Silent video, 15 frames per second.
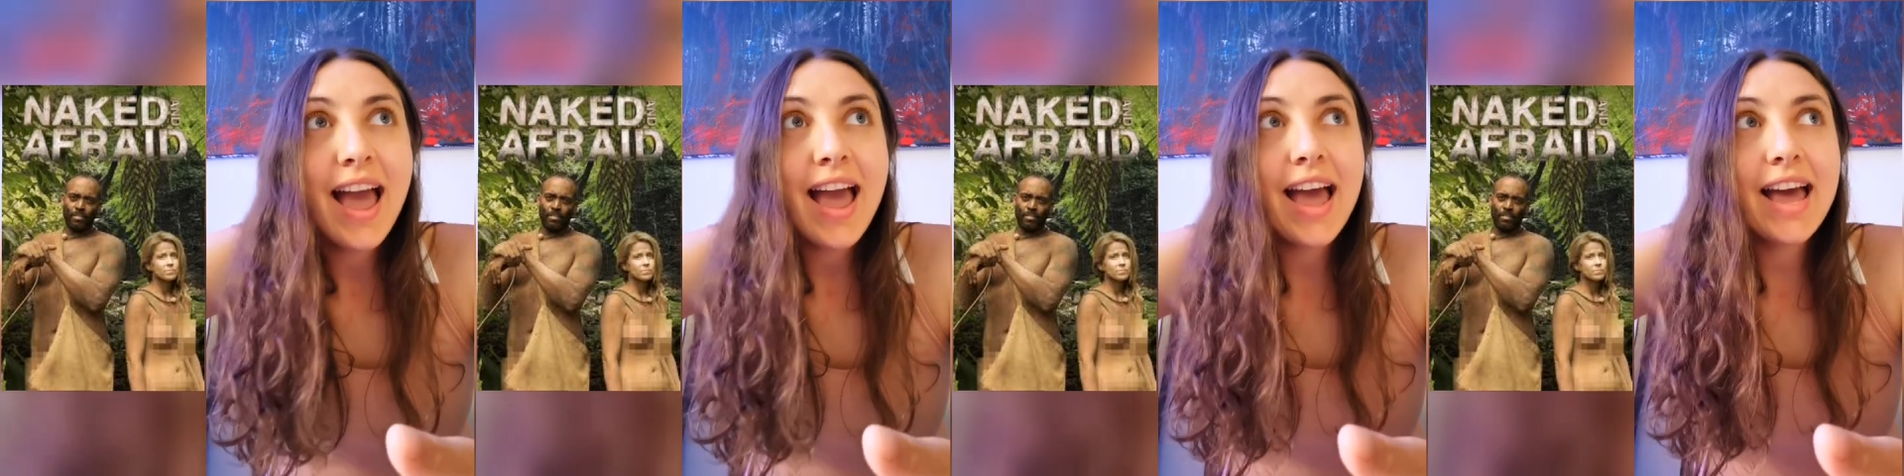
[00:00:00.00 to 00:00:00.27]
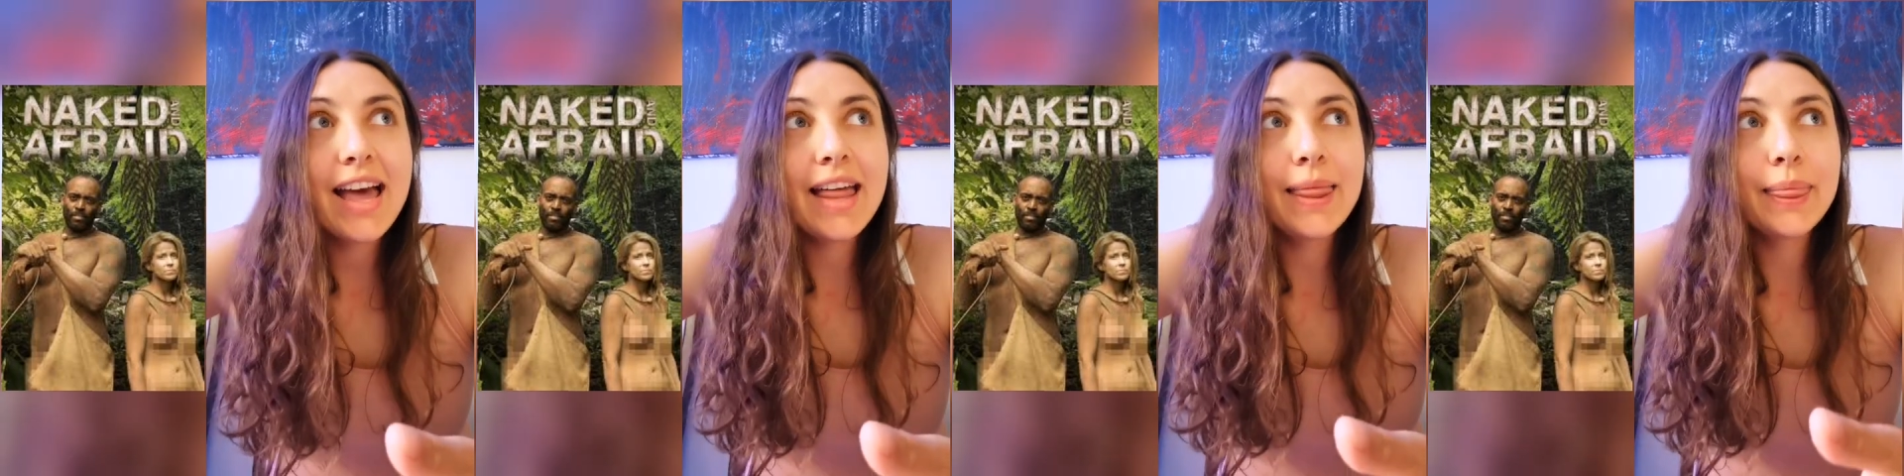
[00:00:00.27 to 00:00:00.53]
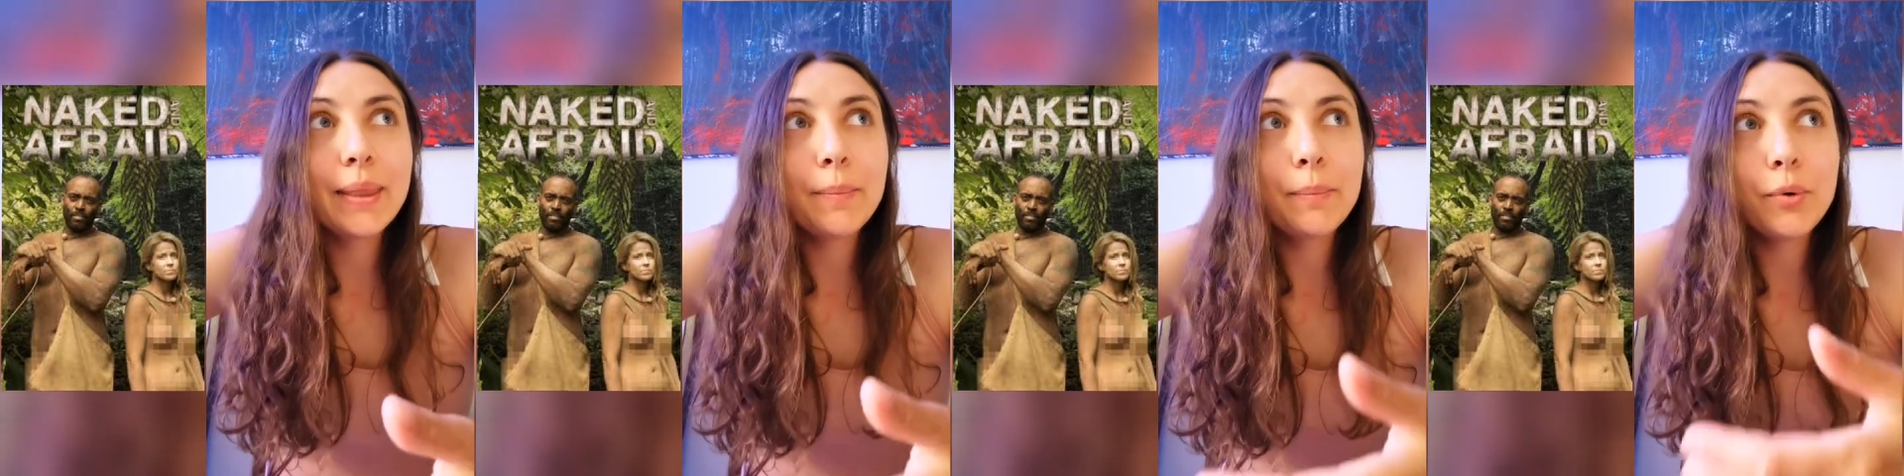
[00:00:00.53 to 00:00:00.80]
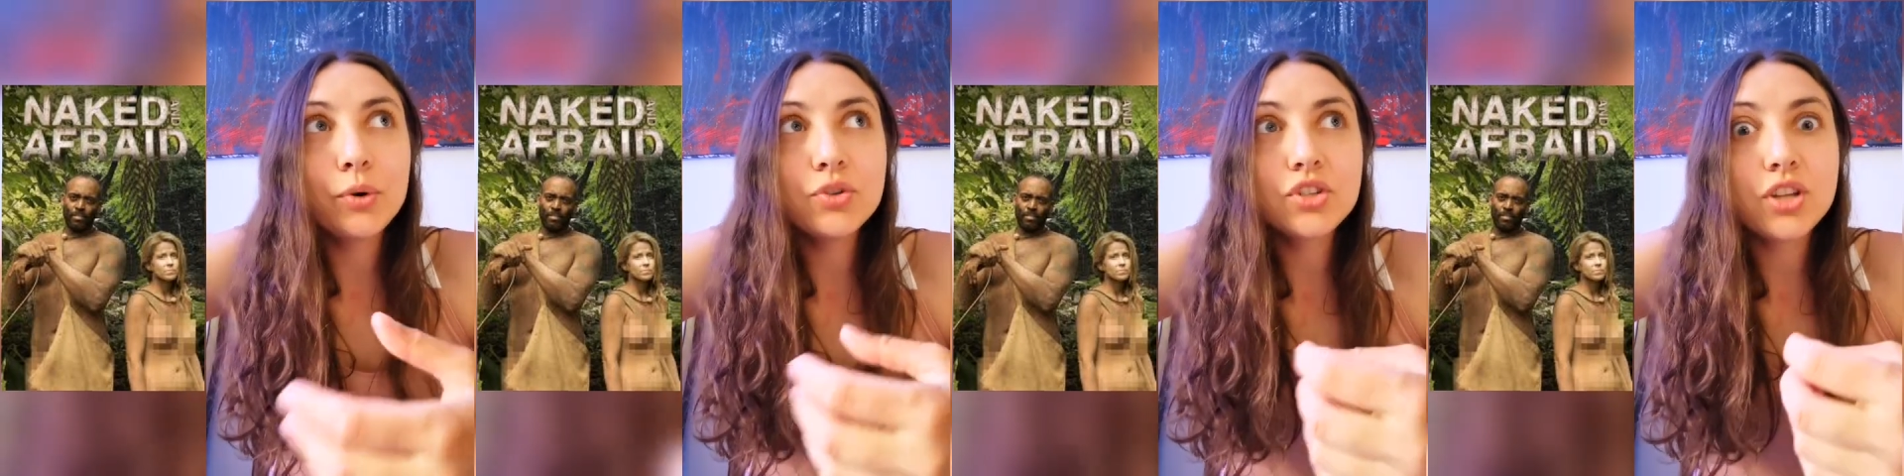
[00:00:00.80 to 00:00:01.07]
And
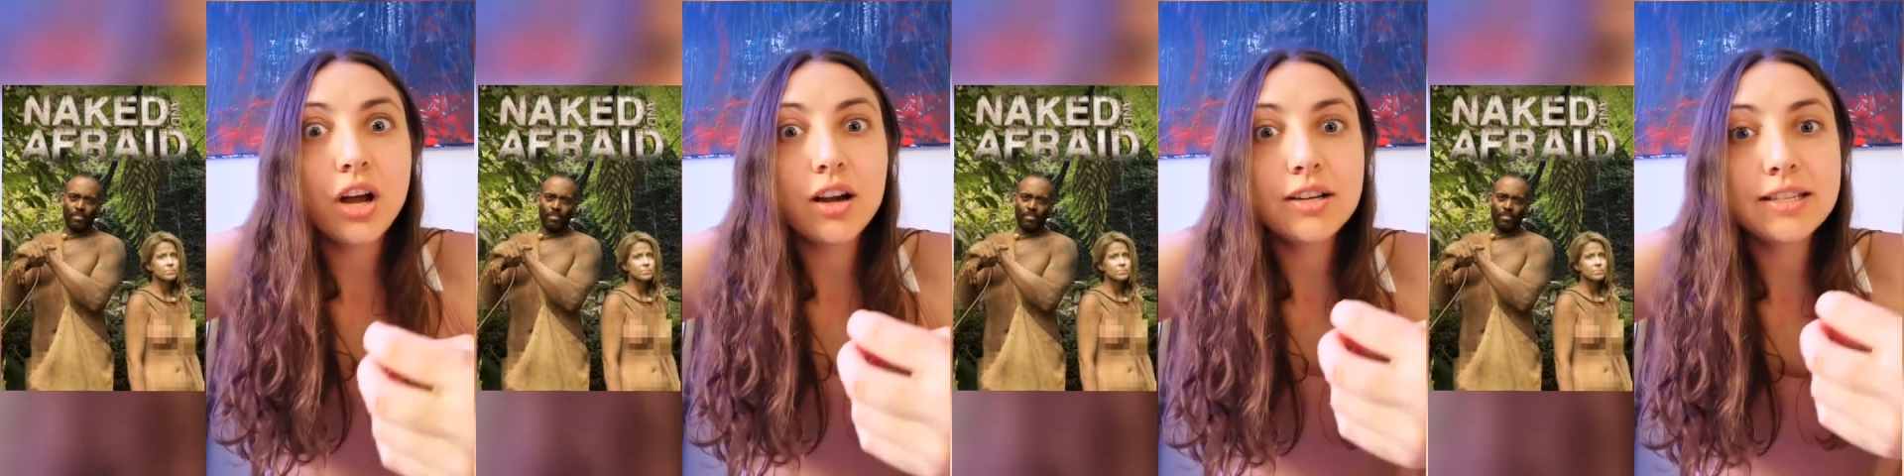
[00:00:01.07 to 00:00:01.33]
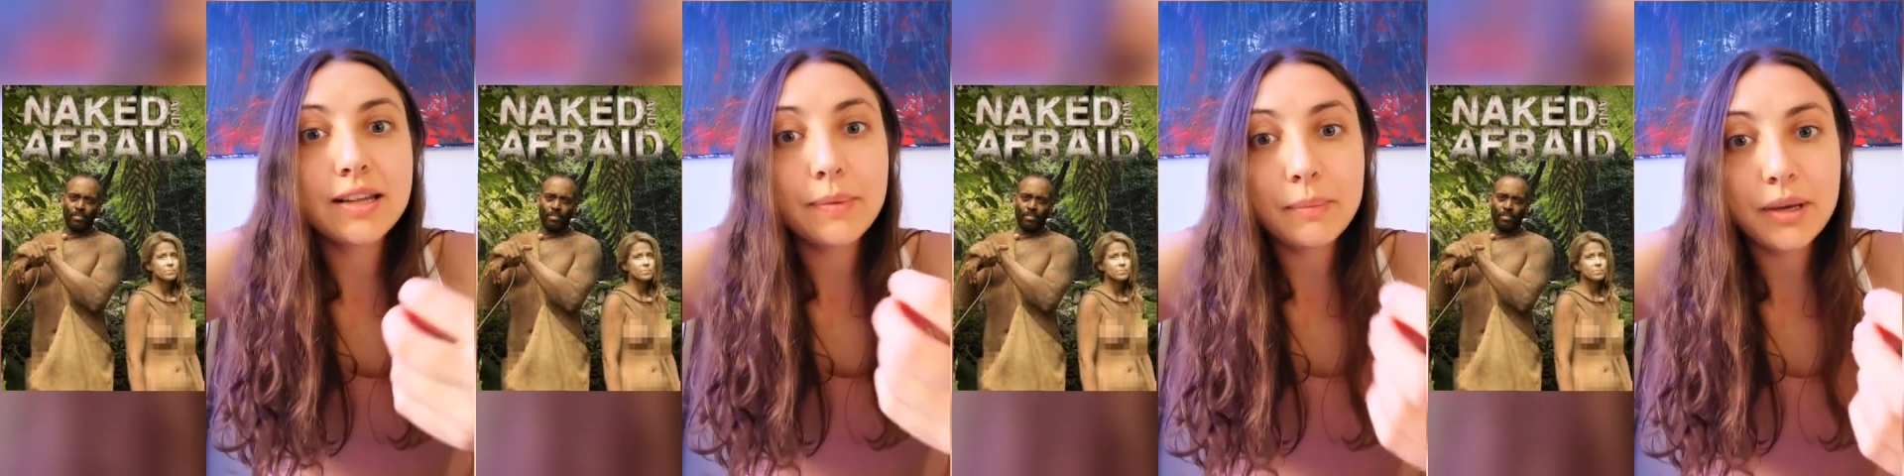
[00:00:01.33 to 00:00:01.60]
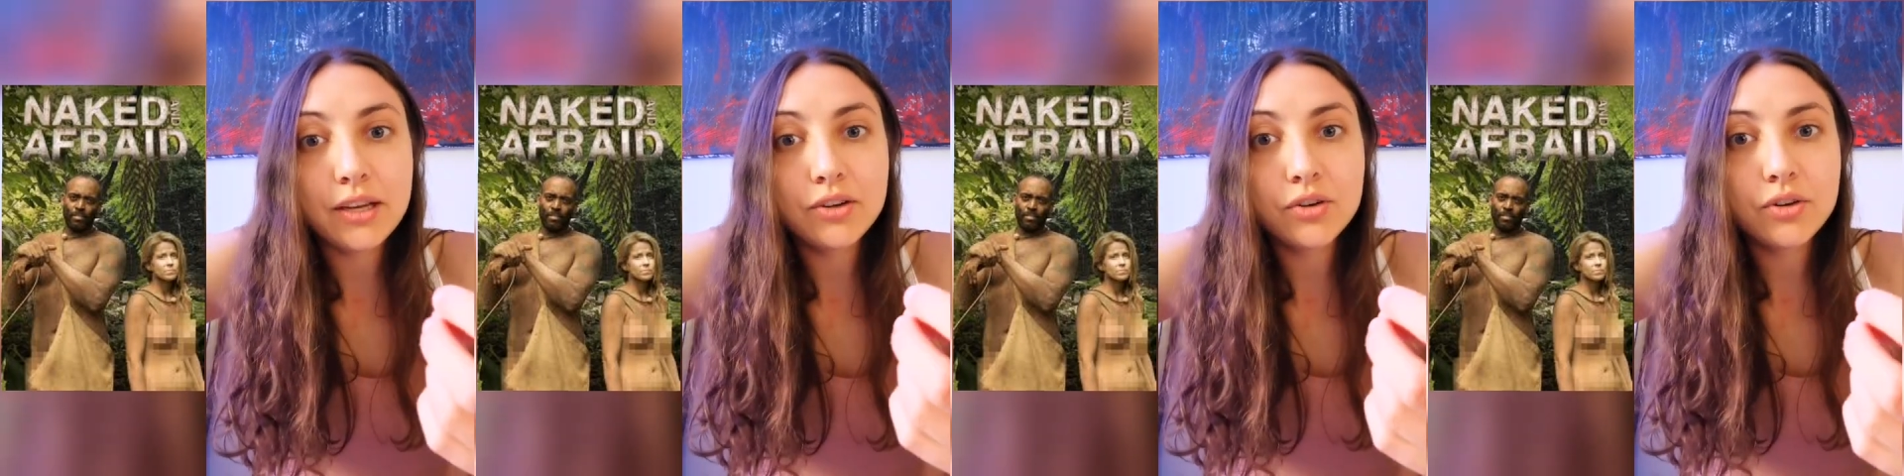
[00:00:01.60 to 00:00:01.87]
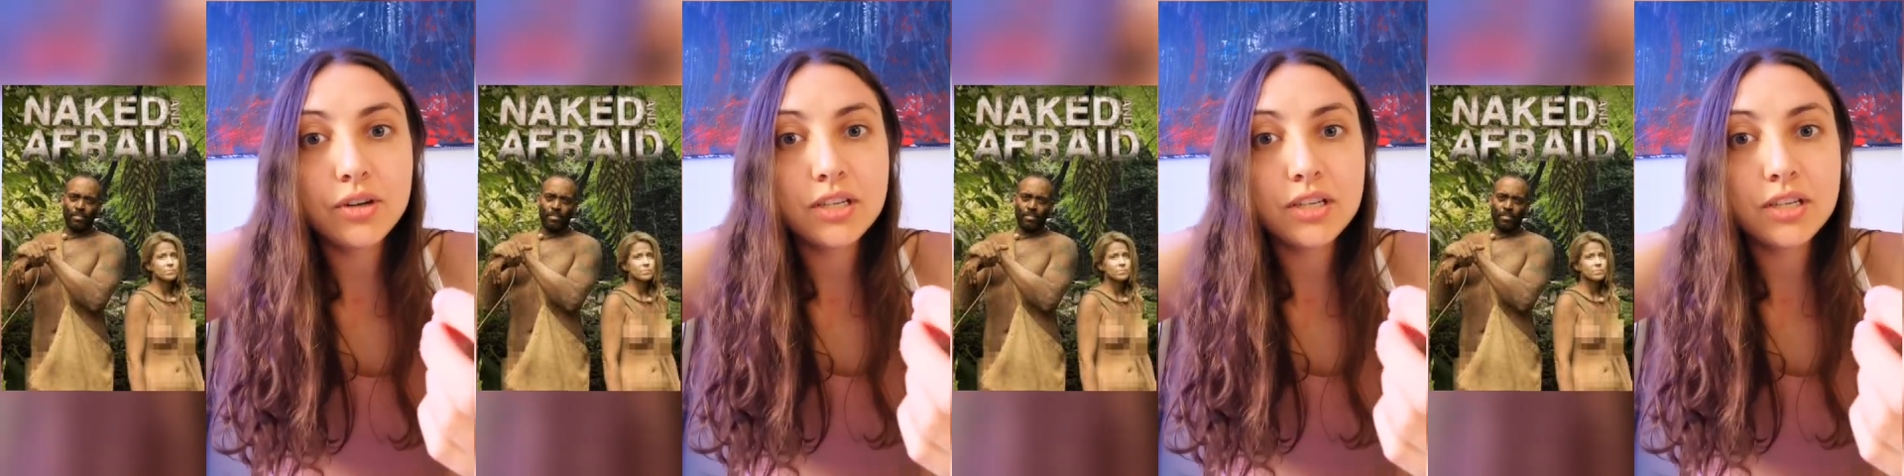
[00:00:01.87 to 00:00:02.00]
most dogs that meet her,